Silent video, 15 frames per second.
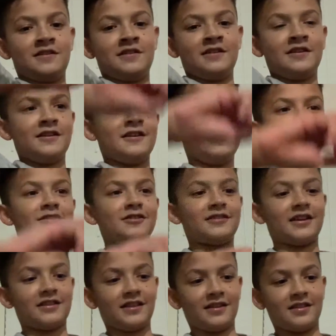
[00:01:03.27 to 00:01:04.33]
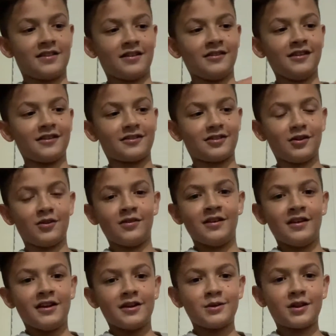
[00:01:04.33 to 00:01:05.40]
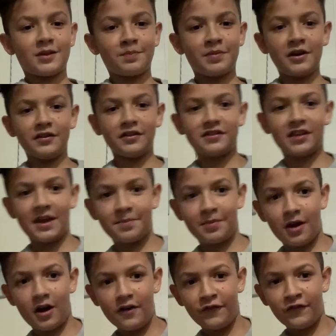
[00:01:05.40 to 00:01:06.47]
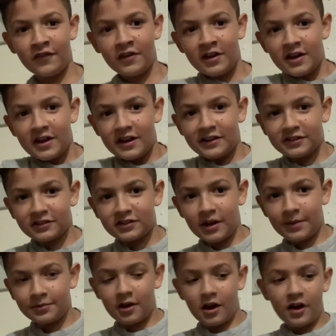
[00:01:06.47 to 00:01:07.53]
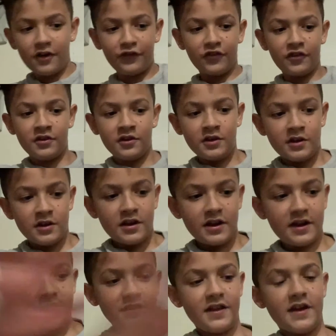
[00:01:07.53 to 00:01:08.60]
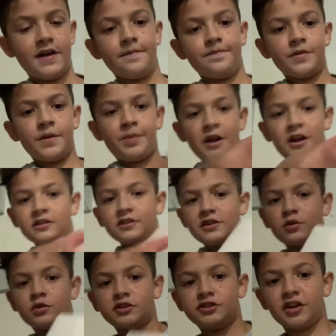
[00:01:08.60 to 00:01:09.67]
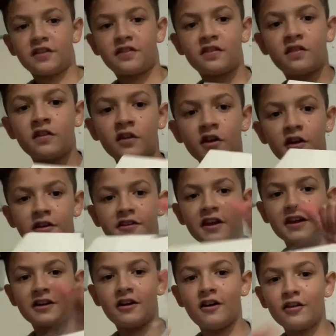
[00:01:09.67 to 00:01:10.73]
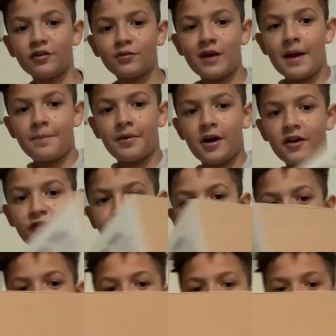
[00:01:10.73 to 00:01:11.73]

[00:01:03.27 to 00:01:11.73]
So let's get this. Oh look, so you just peel the tape off. It just comes off. And then apparently you could just take all the wrap off.